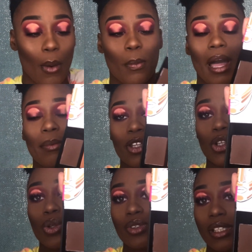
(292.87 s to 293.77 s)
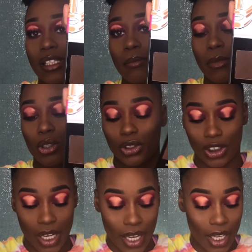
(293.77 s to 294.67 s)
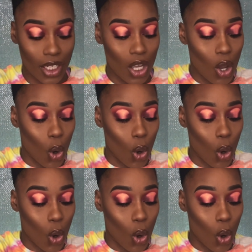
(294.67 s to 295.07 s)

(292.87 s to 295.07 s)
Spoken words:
I would probably use this middle shade